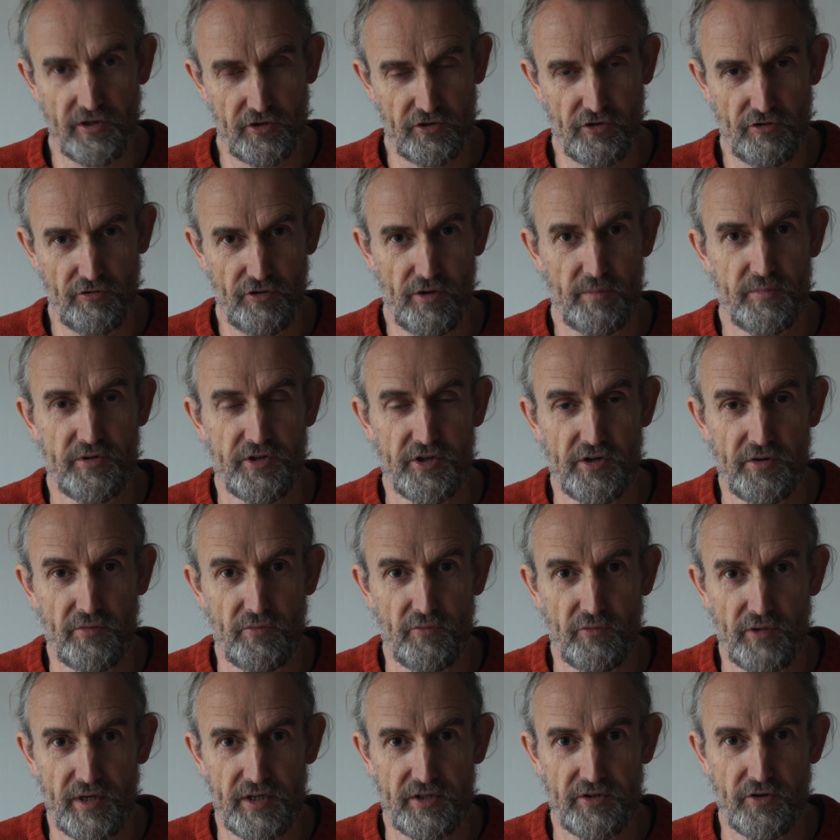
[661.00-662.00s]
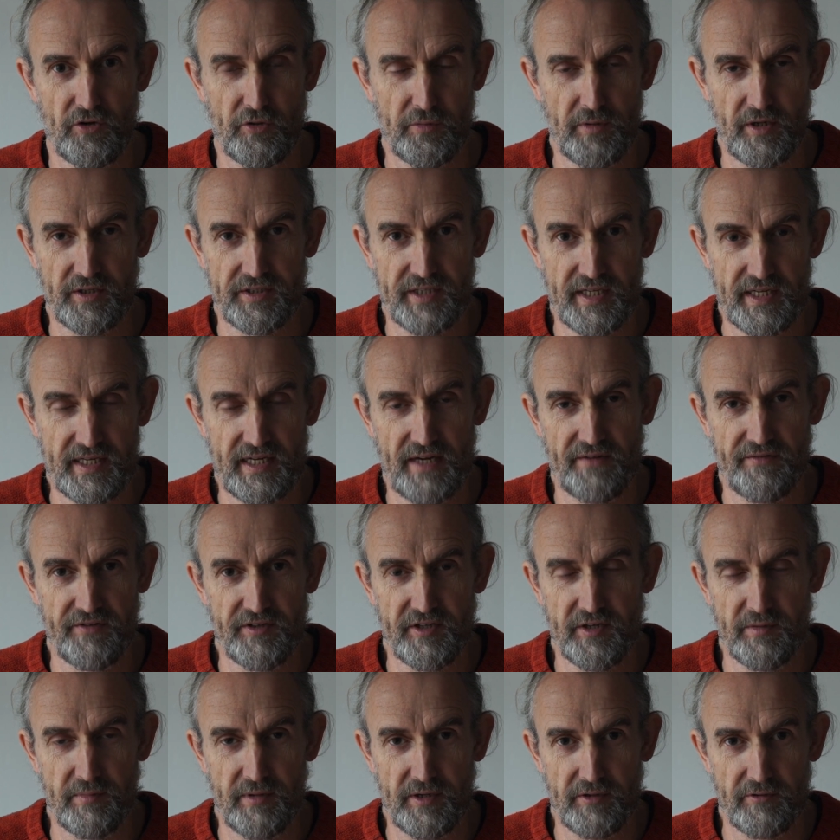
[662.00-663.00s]
the corruption which almost
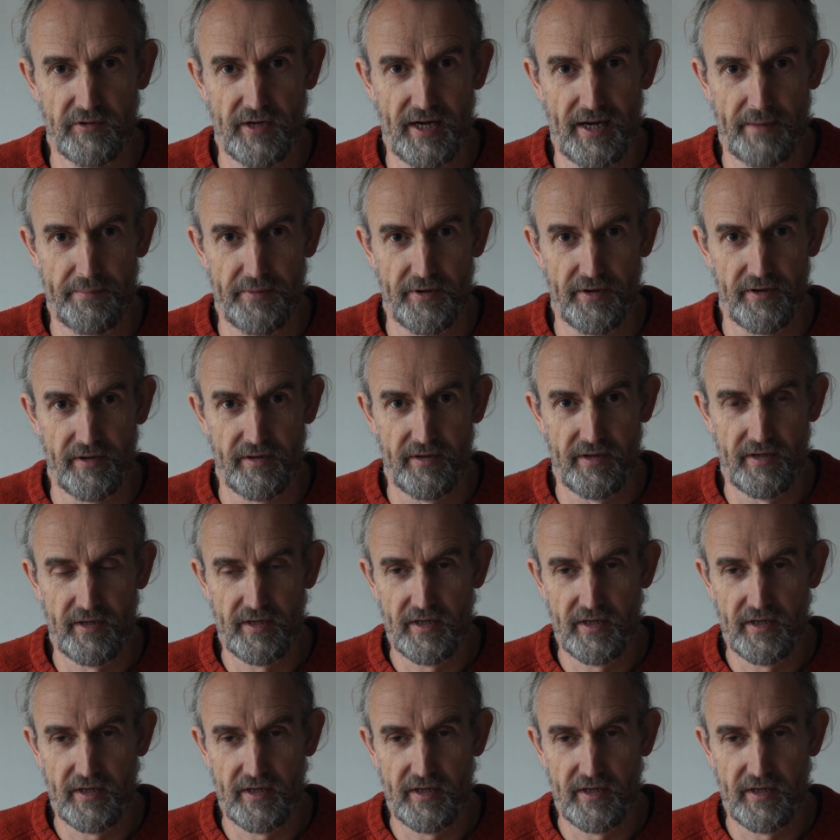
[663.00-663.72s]
inevitably will happen.